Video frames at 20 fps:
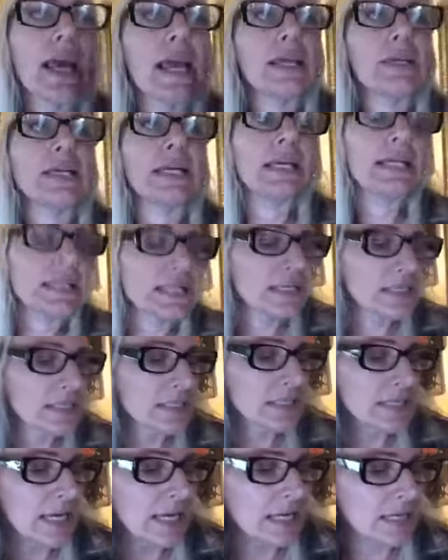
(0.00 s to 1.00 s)
and he
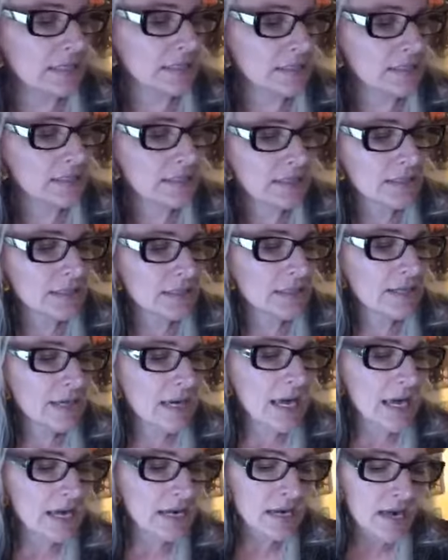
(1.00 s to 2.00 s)
doesn't get
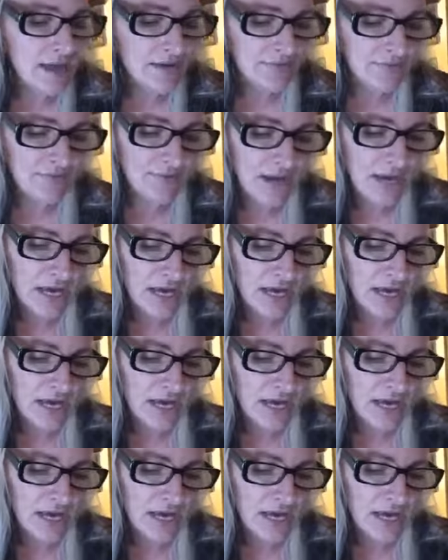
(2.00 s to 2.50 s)
enough